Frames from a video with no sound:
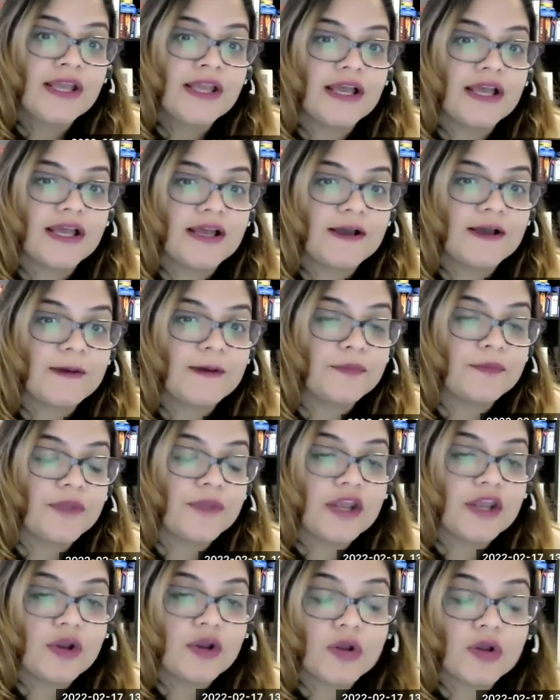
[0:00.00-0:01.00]

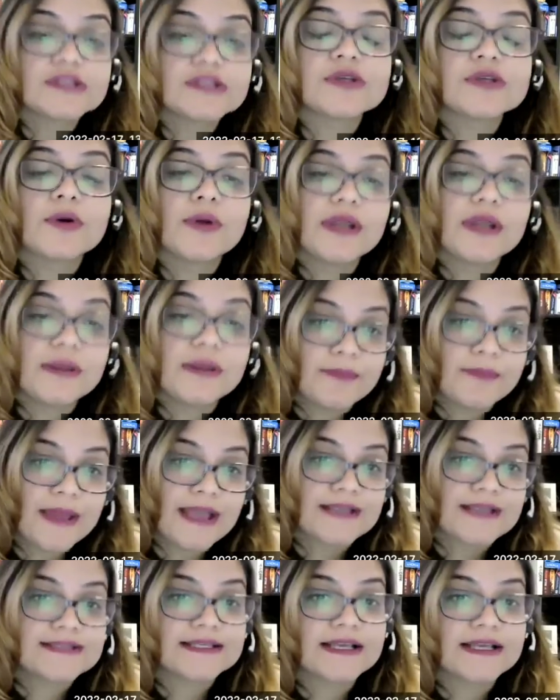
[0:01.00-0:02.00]
And also it
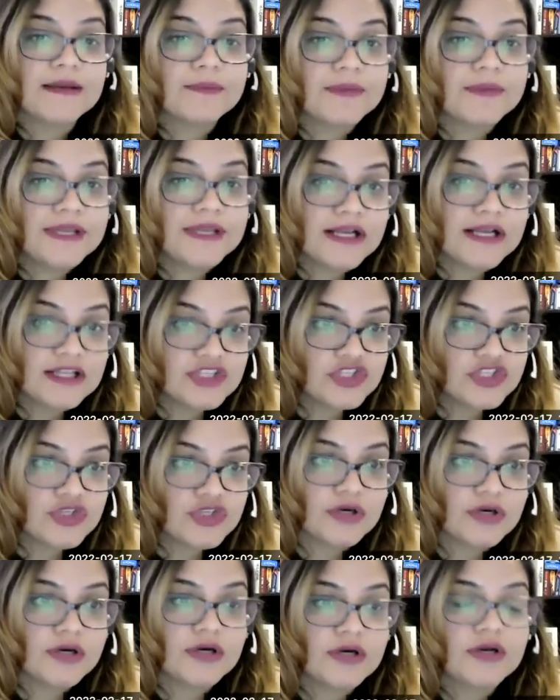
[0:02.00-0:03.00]
impacts the company
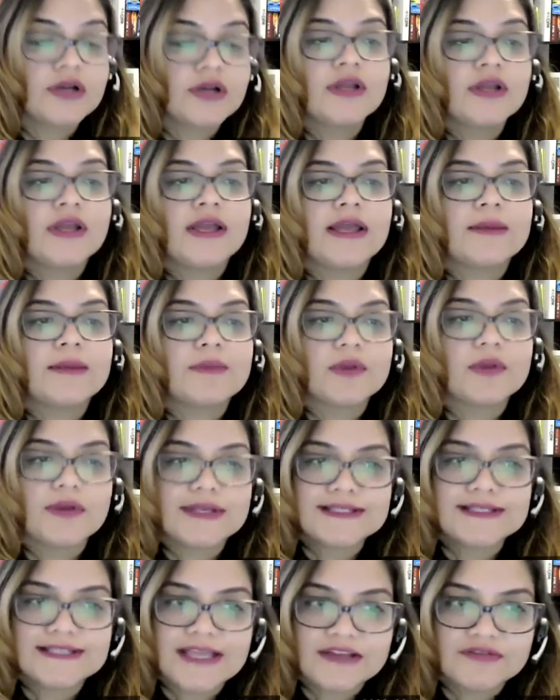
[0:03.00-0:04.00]
culture, employee
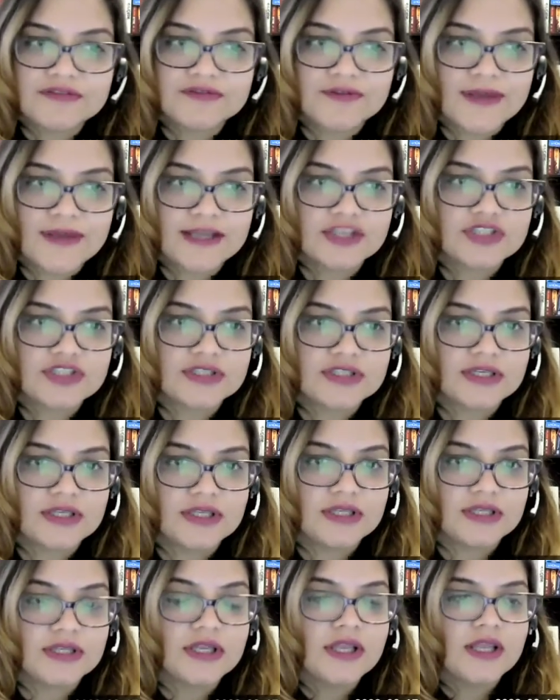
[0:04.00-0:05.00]

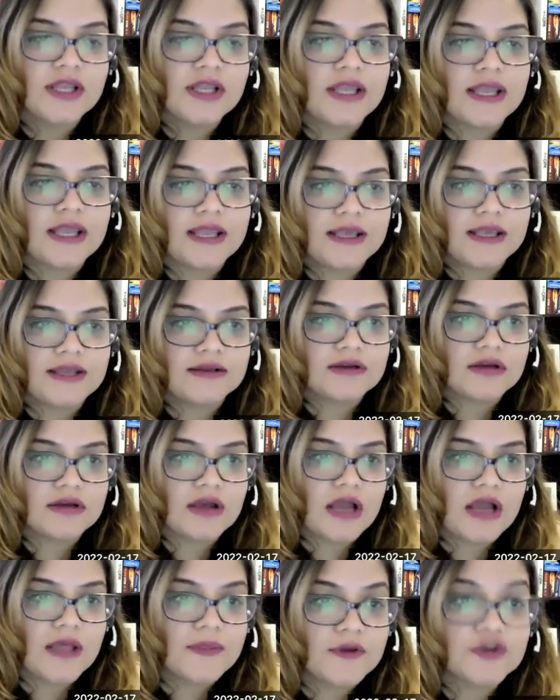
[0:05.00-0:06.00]
satisfaction, and
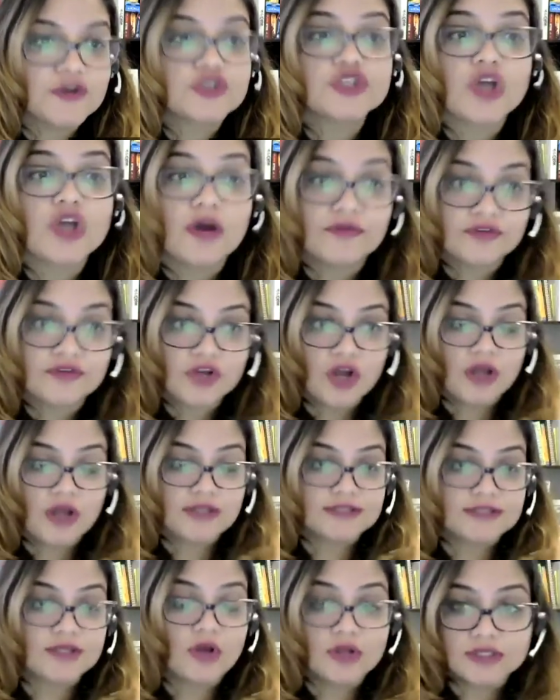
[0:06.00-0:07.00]
other soft
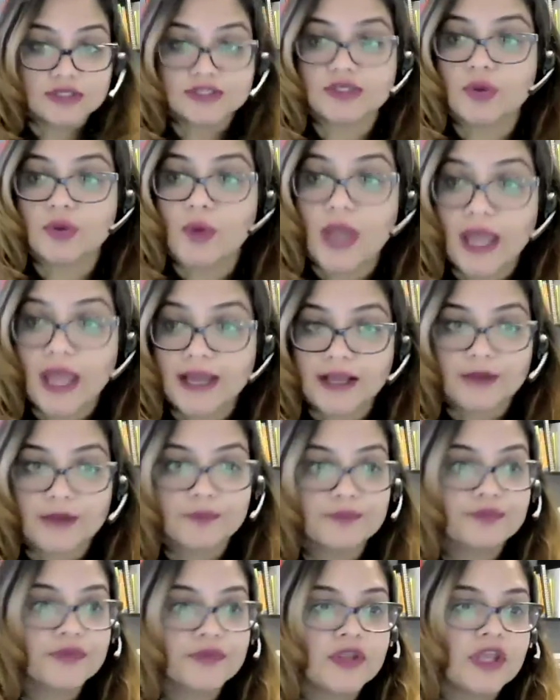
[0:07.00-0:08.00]
costs also add up.
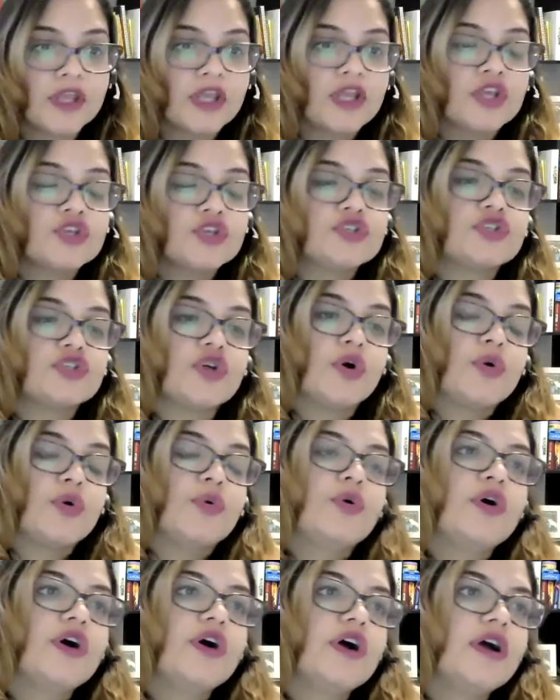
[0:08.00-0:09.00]

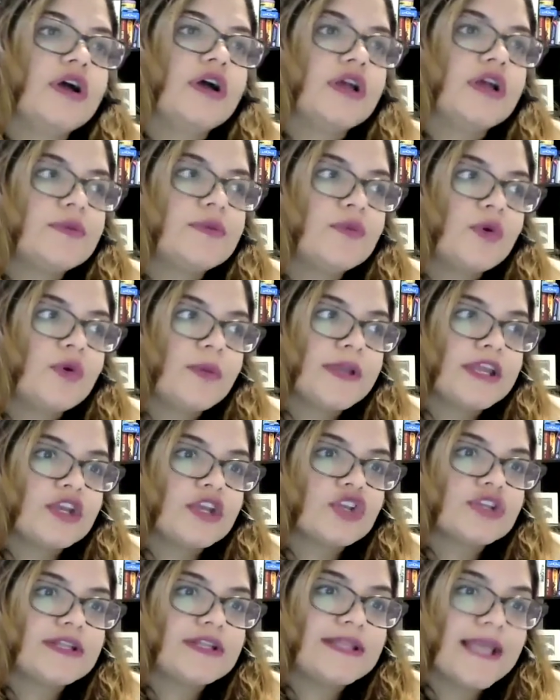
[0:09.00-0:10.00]
So moving
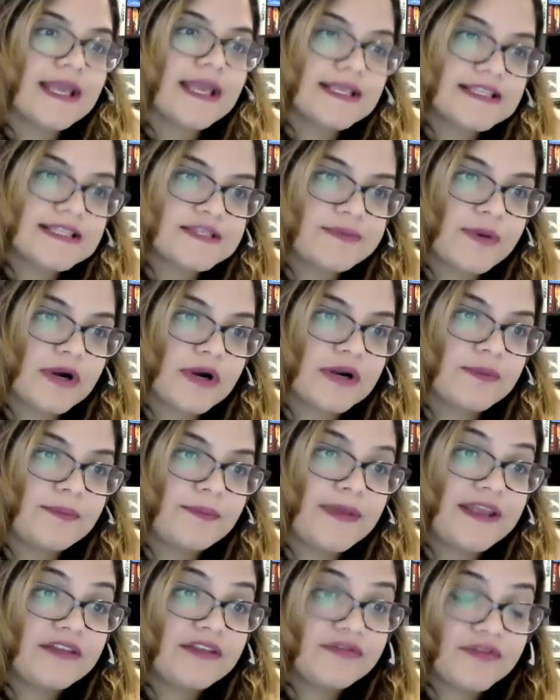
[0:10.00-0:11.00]
into the next part,
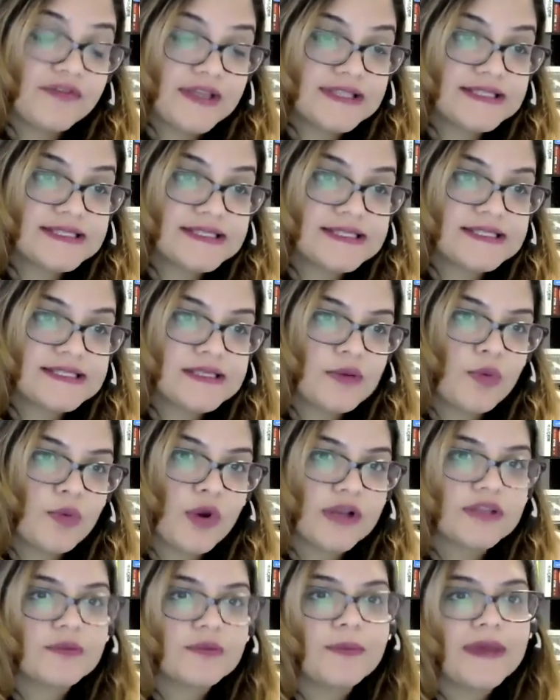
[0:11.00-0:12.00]
benefits.
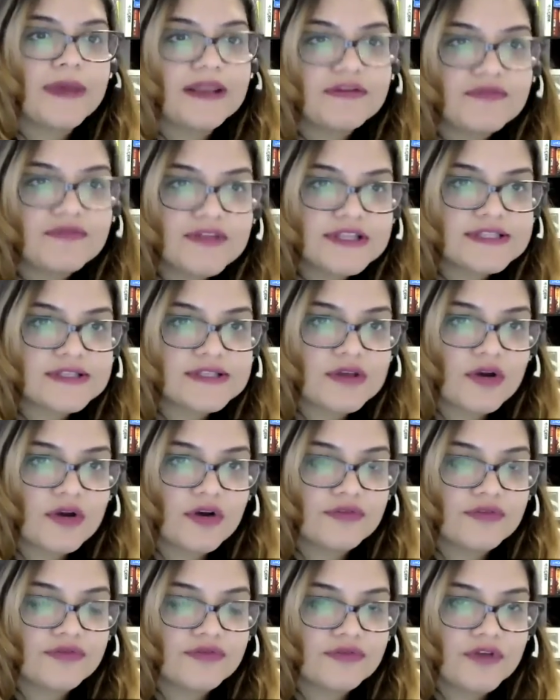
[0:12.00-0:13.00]
What are the benefits
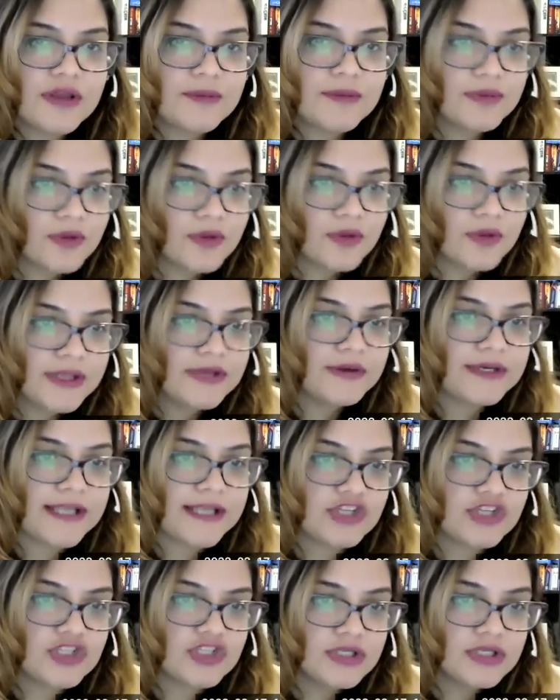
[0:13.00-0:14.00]
of employee
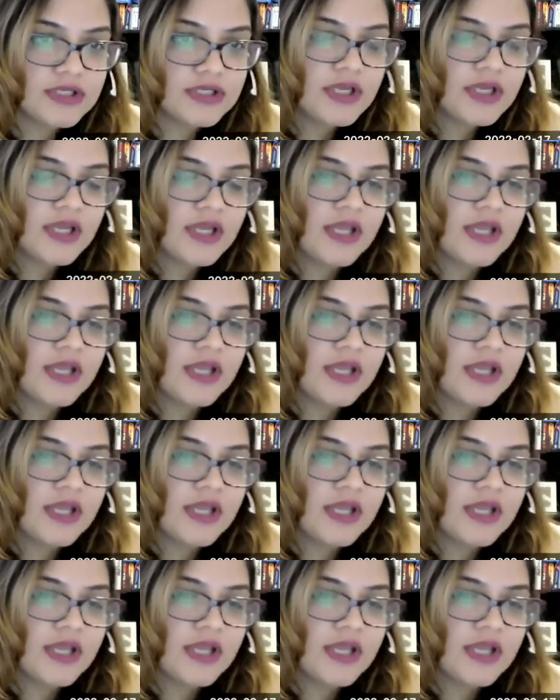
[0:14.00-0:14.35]
retention?